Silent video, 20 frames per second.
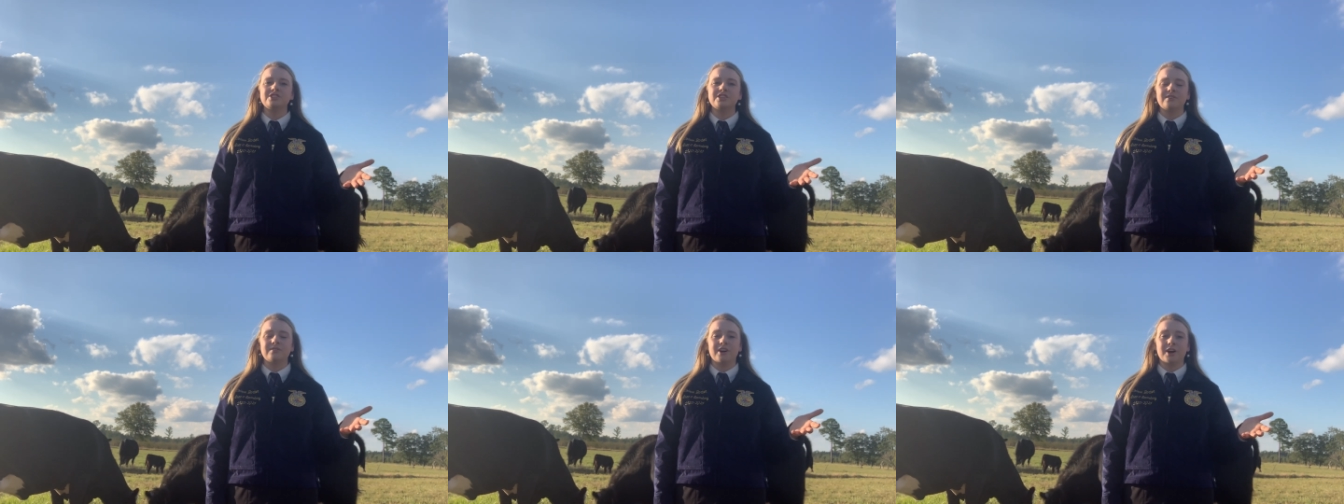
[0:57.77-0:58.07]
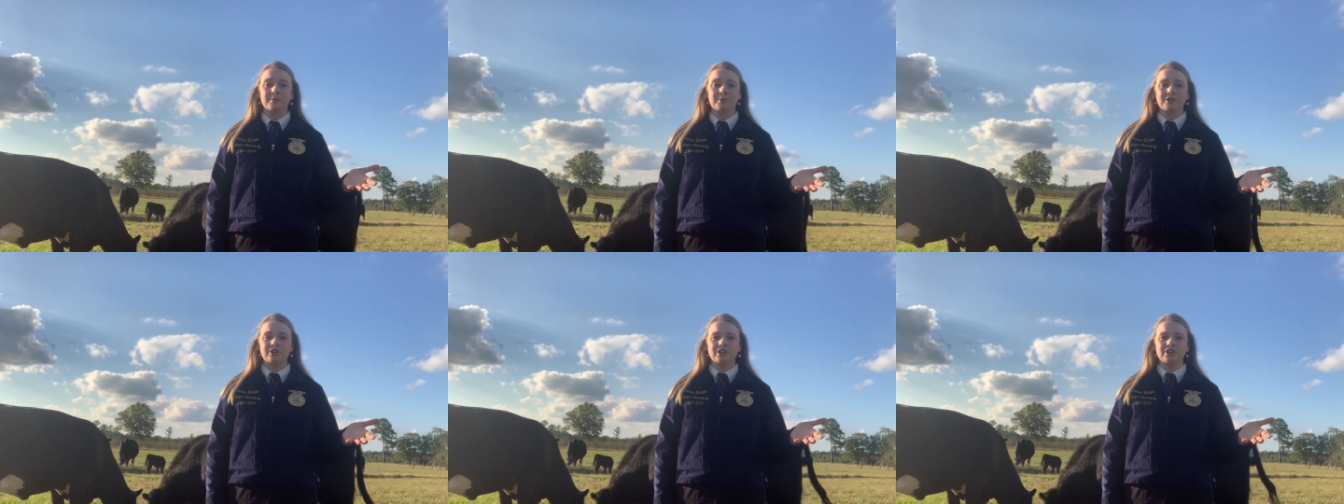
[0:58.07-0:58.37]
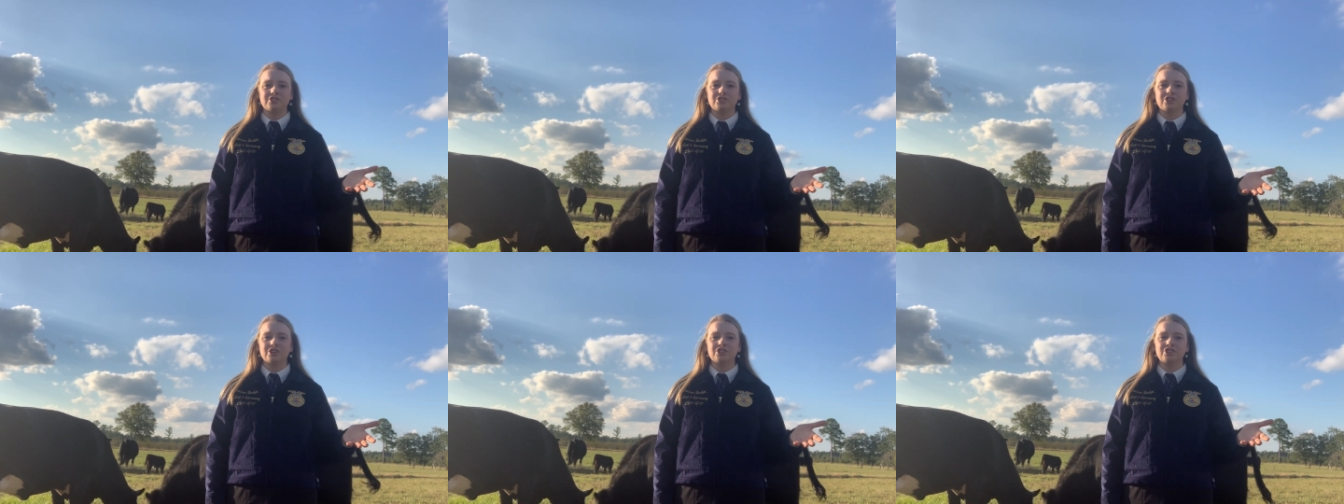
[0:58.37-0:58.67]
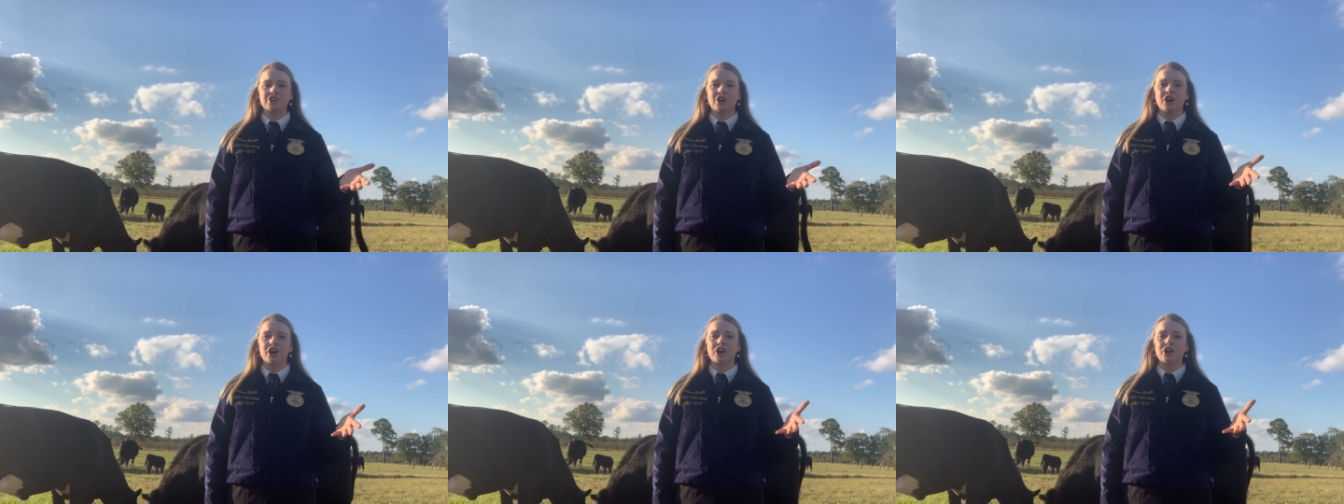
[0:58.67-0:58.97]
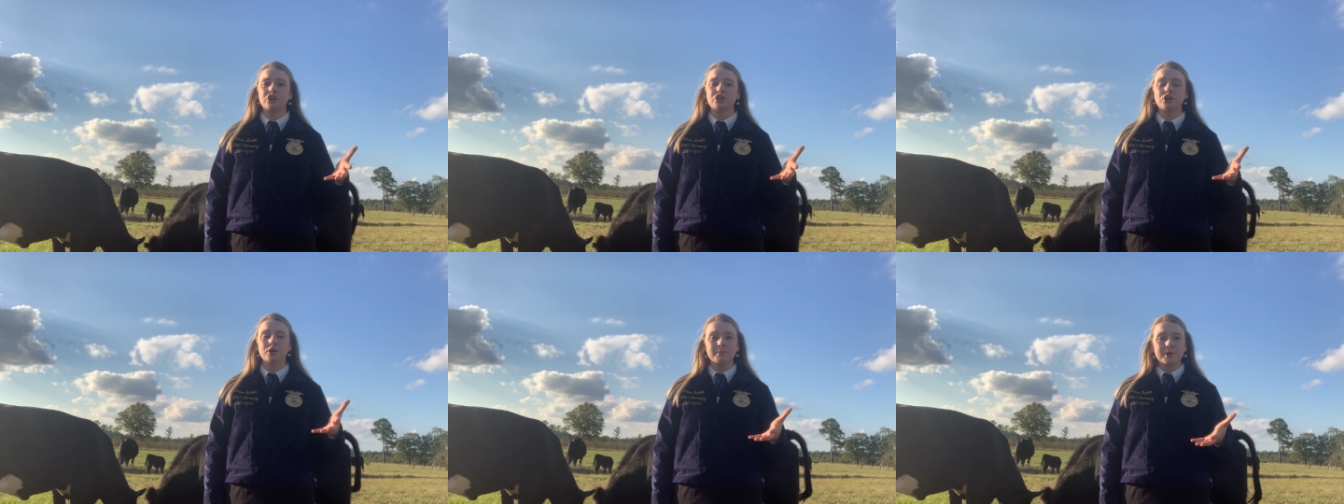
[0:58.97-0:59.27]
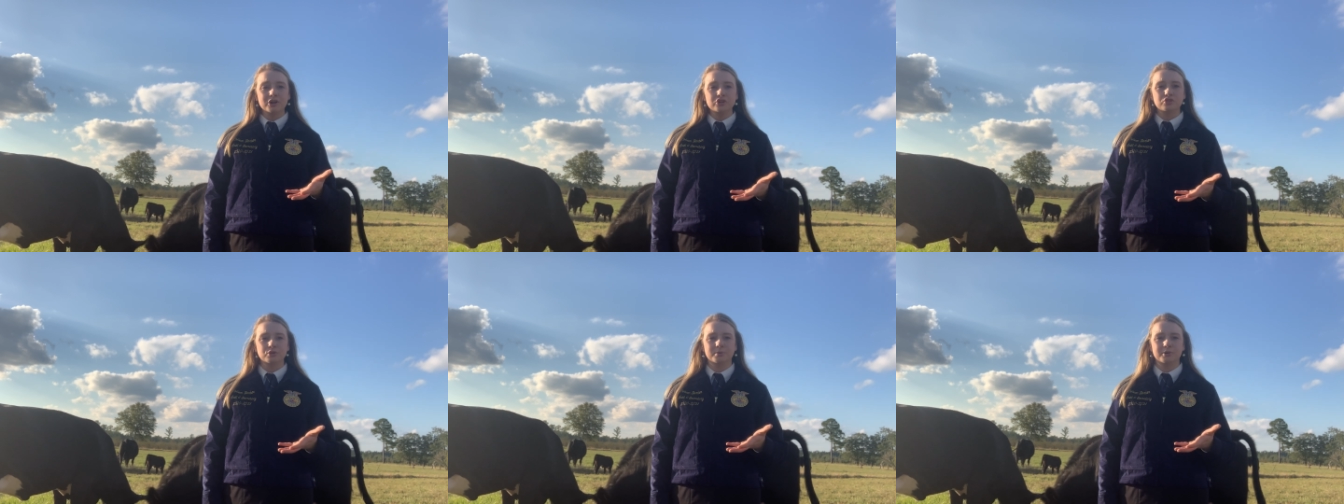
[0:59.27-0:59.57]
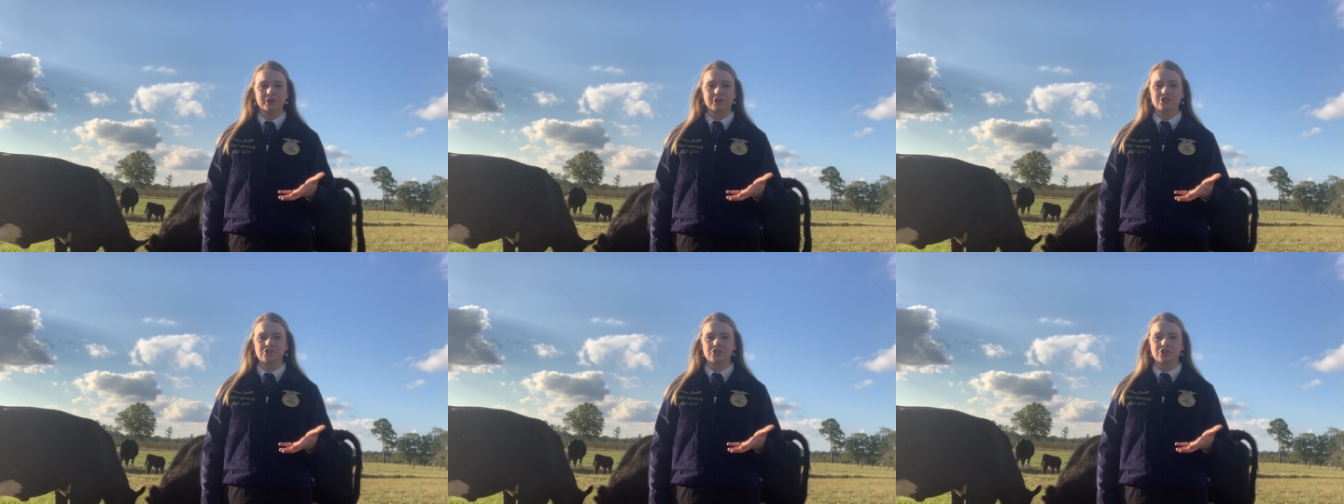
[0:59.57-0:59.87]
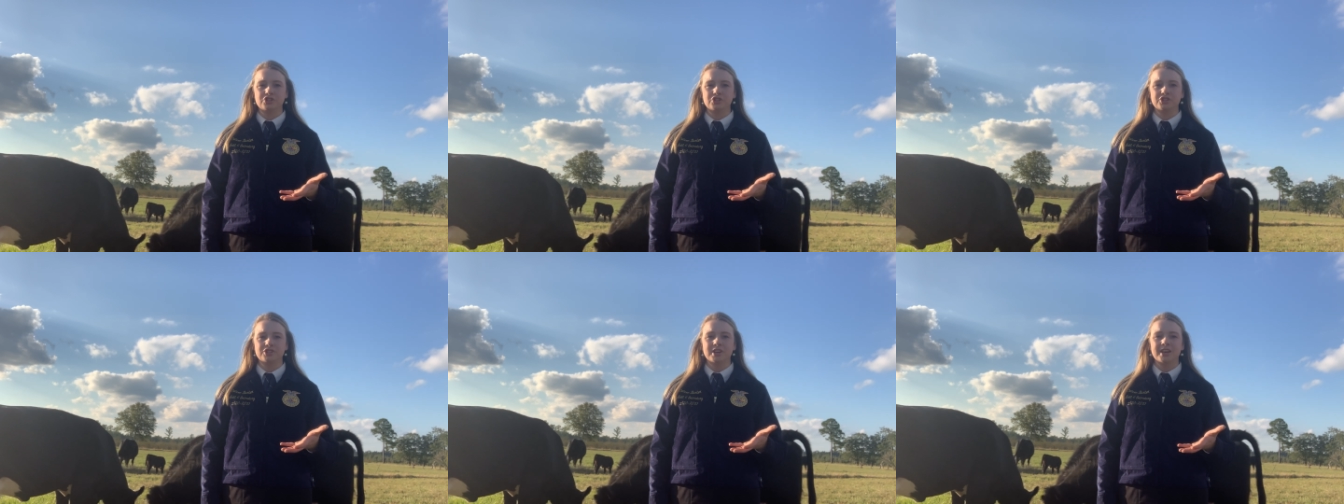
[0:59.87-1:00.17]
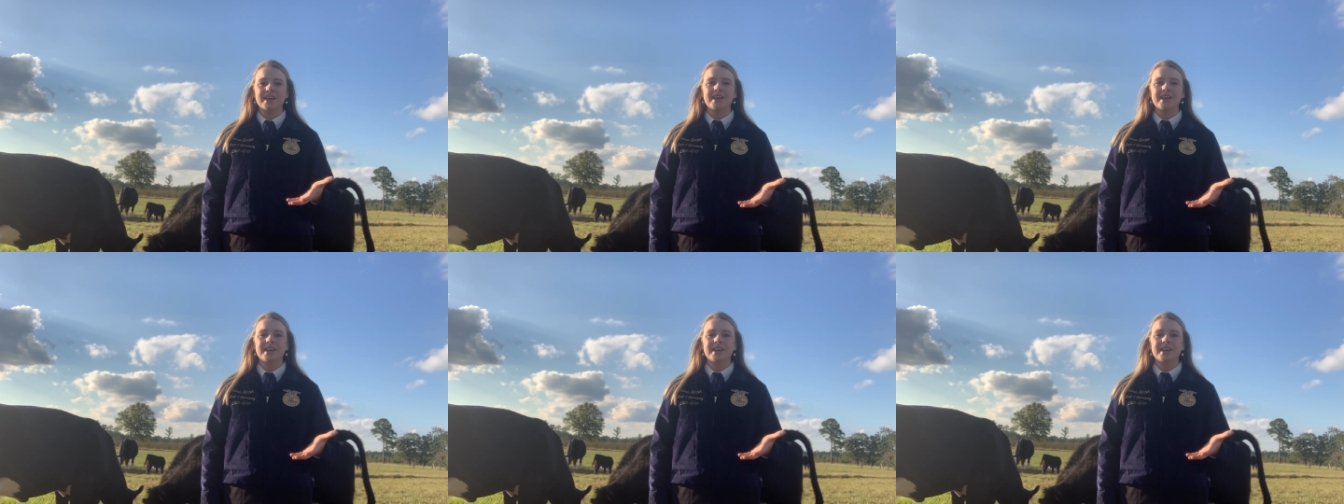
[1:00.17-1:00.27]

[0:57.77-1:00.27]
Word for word: of our producers are commercial producers,